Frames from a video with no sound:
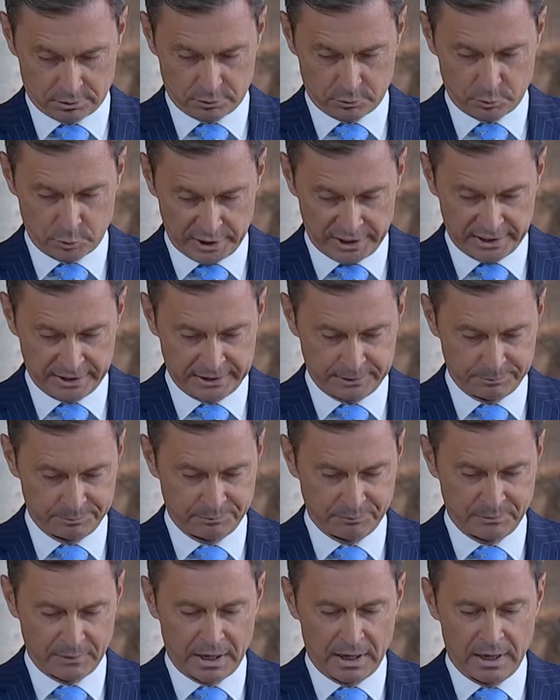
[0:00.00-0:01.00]
really.
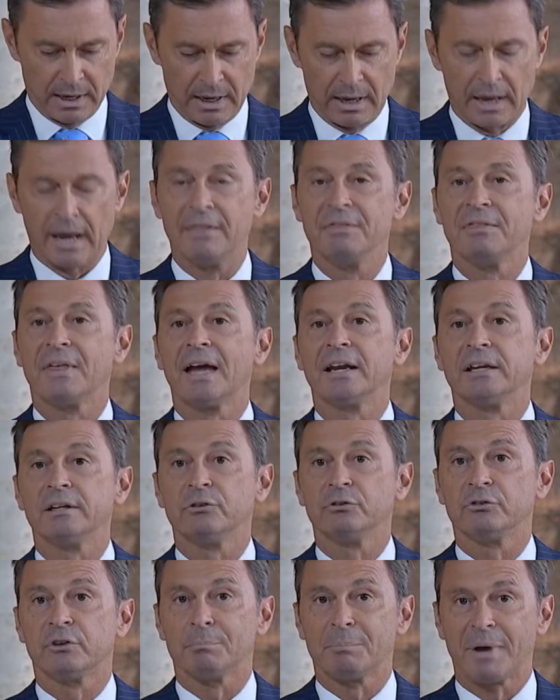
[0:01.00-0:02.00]
And that
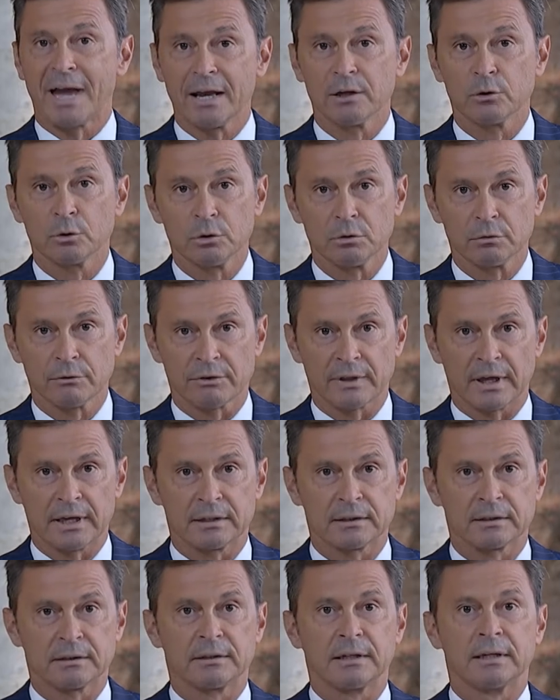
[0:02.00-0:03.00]
is the panel
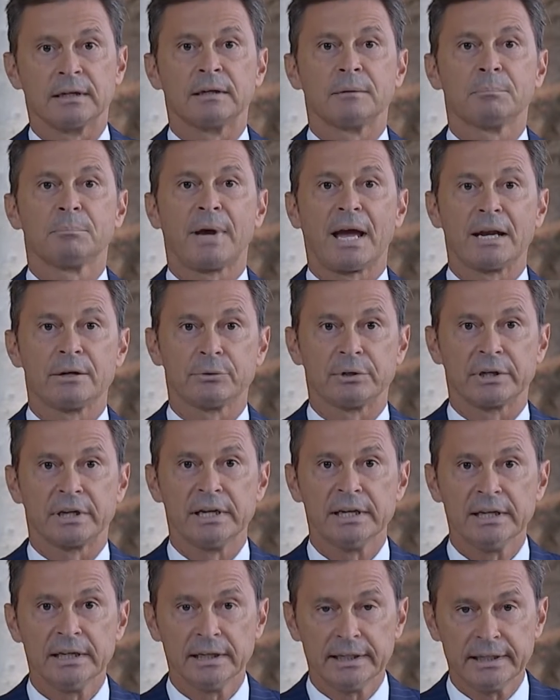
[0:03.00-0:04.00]
that Patrick
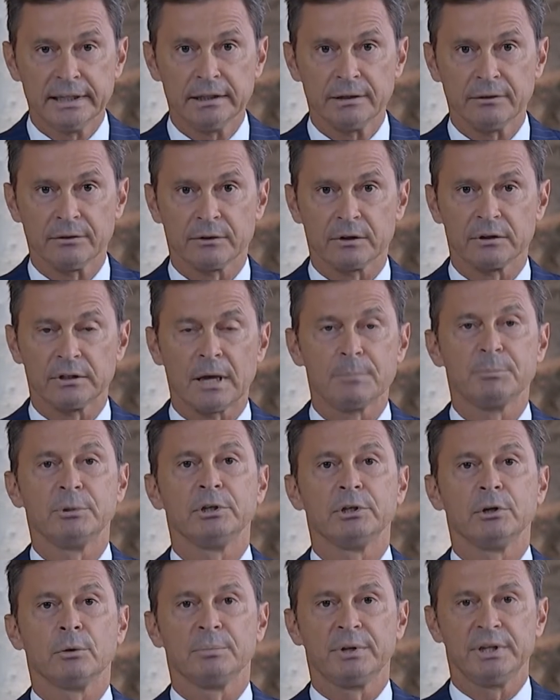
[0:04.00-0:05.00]
Healy, the
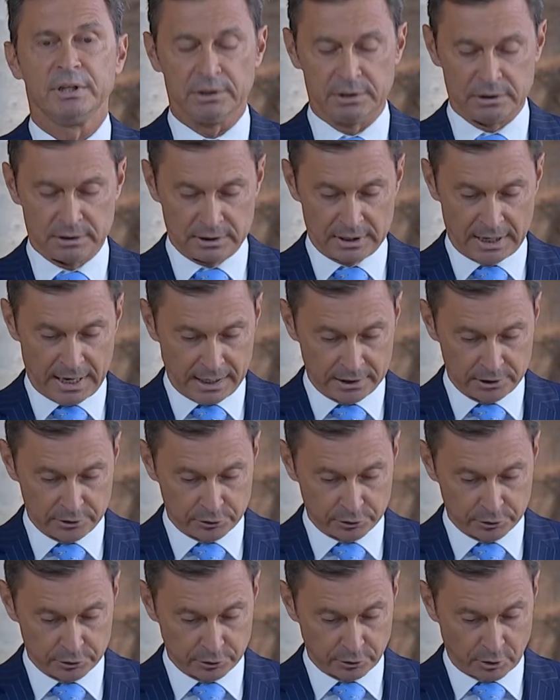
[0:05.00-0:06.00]
Deputy Opinion
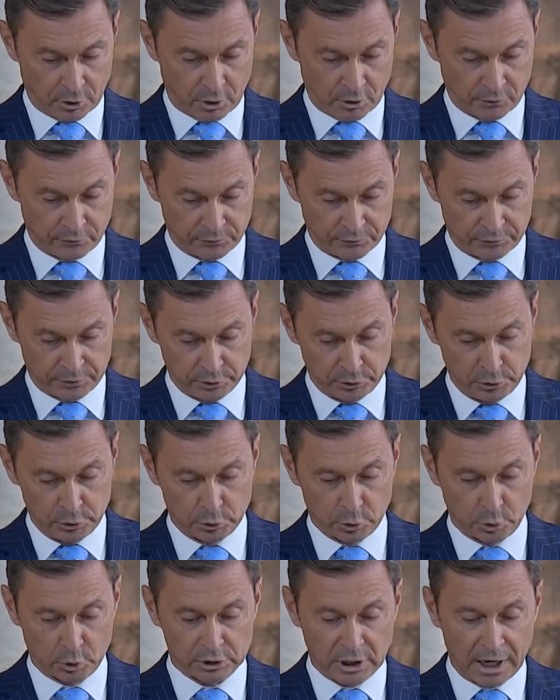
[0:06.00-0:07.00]
Editor of the New
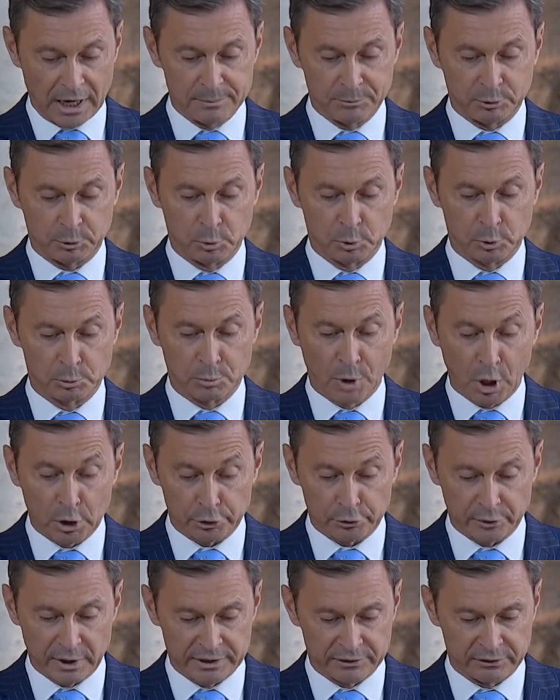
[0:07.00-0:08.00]
York Times, will
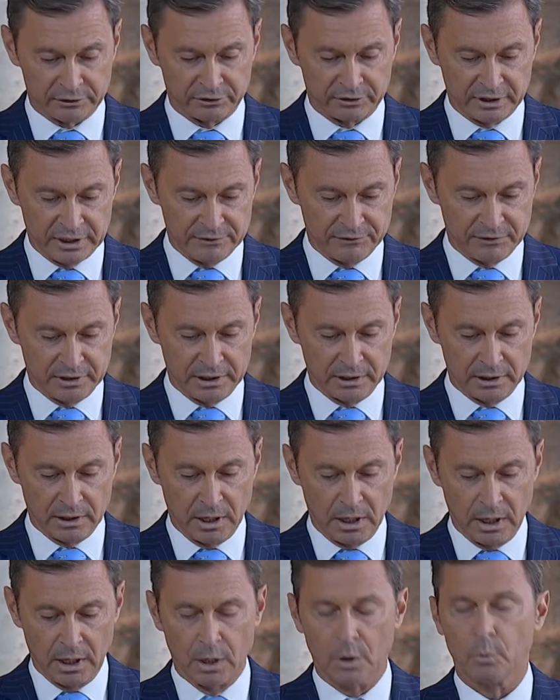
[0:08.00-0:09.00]
moderate this evening
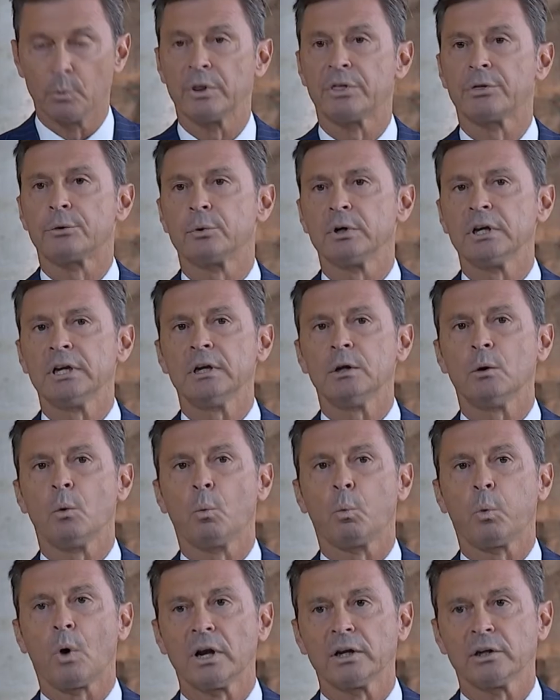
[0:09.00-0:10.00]
with three
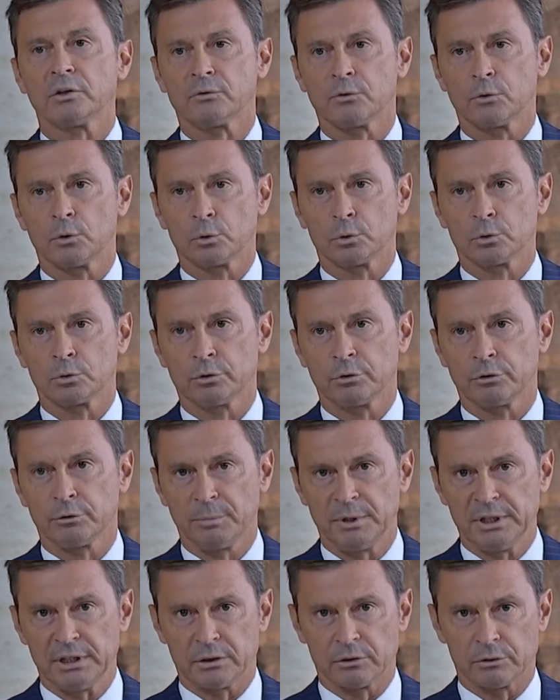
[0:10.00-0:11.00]
wonderful
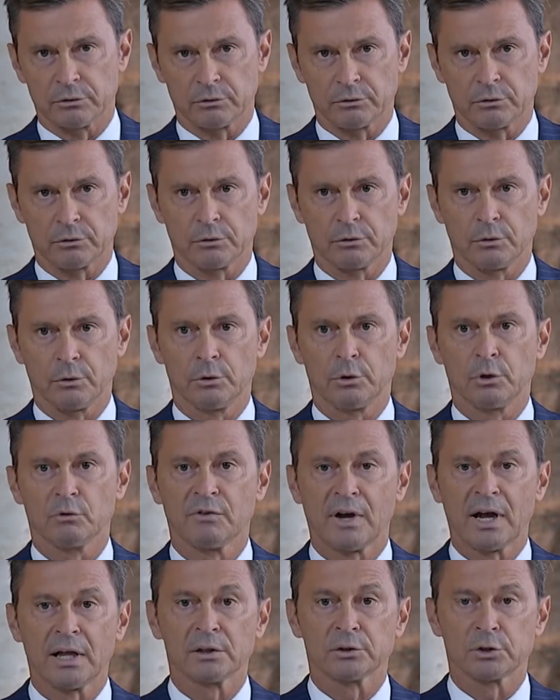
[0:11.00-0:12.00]
speakers,
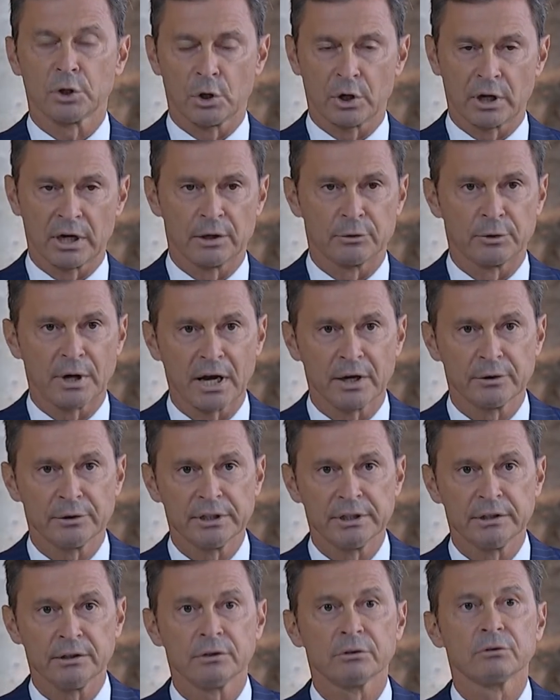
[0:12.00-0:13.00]
Yuval Noah
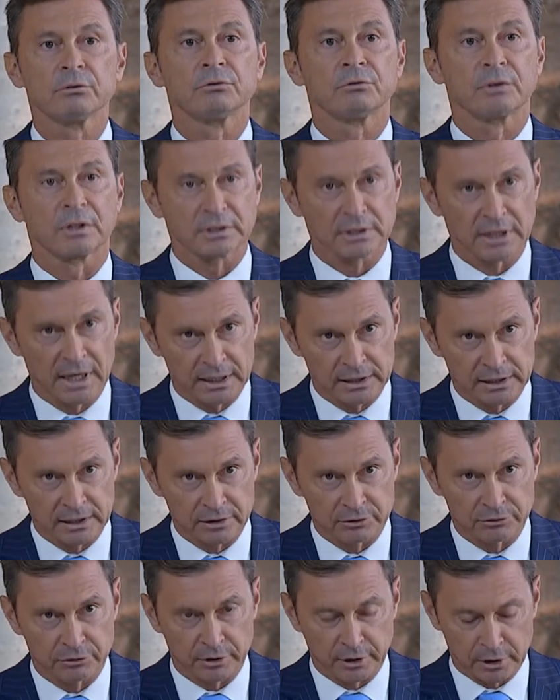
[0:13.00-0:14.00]
Harari,
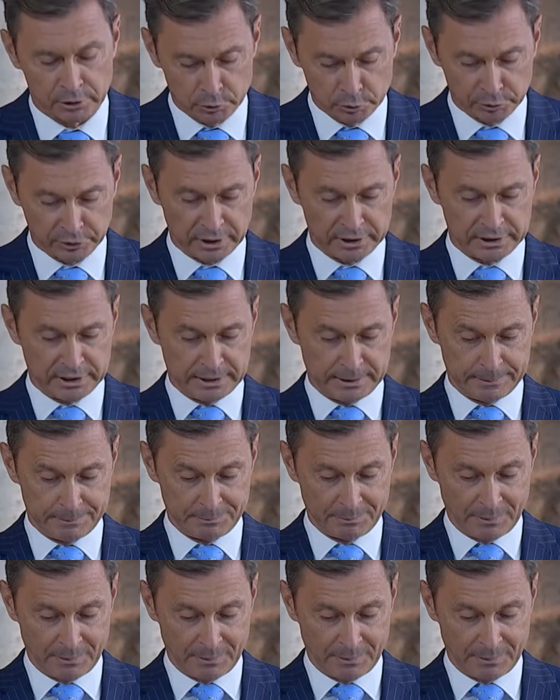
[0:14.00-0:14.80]
Svetlana Tsikhanouskaya,